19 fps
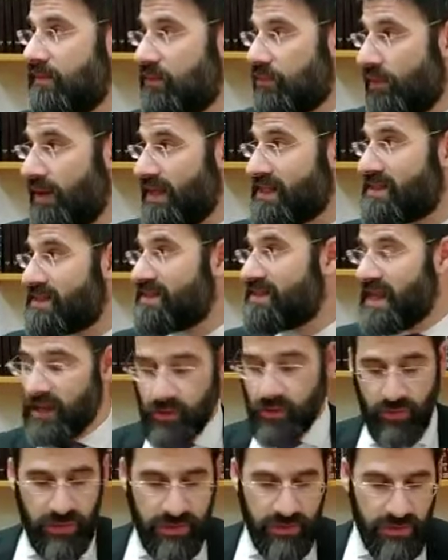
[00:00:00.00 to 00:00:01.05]
remains
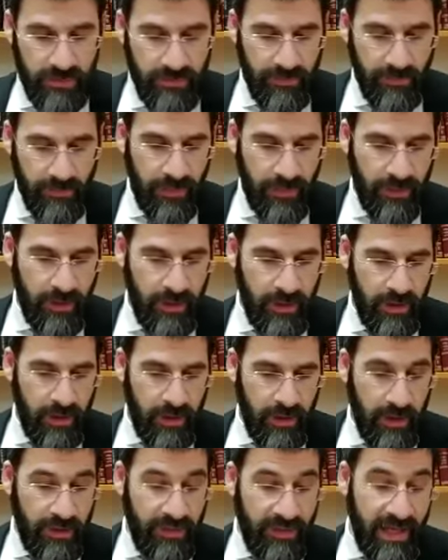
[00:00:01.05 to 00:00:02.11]
sacred.
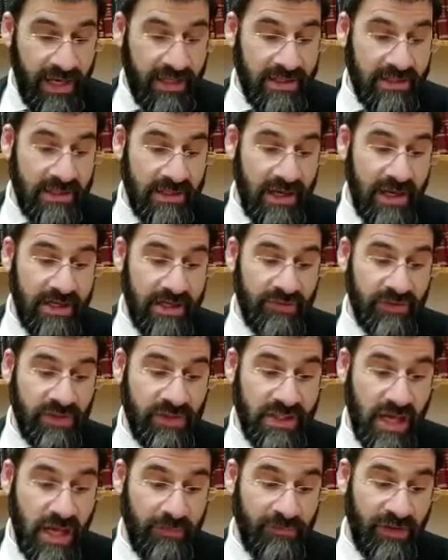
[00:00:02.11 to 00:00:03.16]
And then it says,
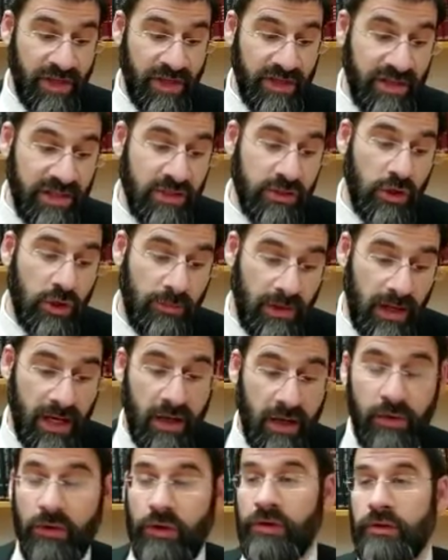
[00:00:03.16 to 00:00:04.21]
"V'tam vayidom
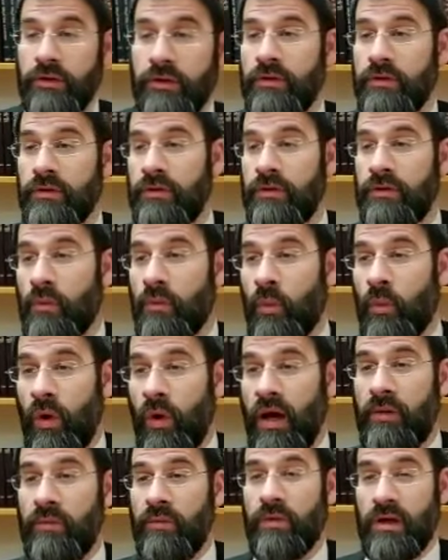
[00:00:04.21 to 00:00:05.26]
Aaron."
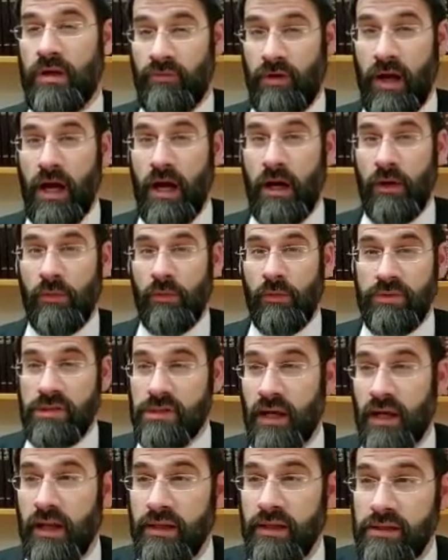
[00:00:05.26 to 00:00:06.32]
Why Aaron was
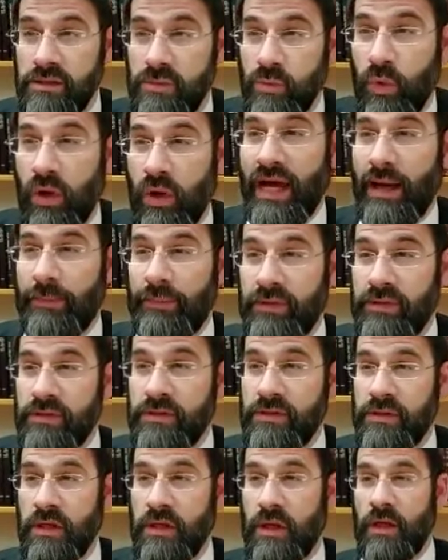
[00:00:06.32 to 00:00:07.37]
silent? What
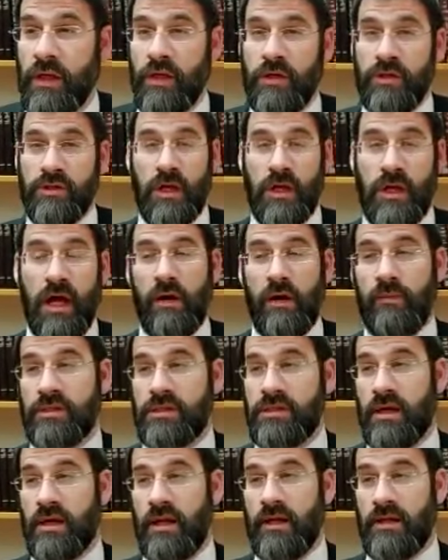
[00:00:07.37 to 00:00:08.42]
happened? So Aaron
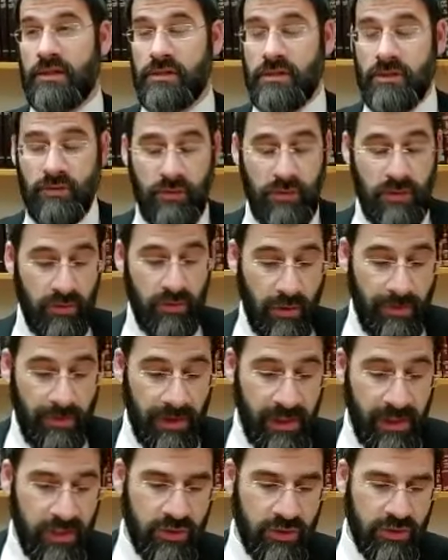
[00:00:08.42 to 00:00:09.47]
was silent. So the
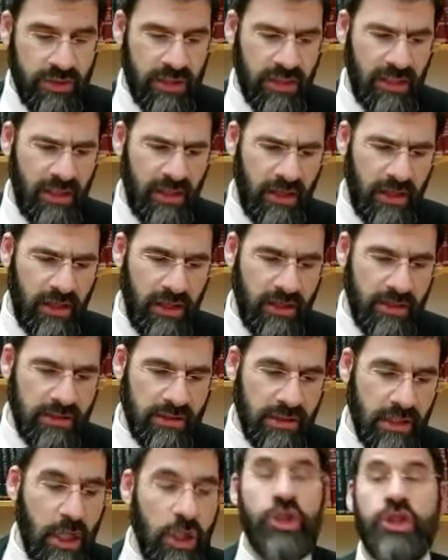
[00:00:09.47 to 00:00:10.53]
Ramban interestingly learns,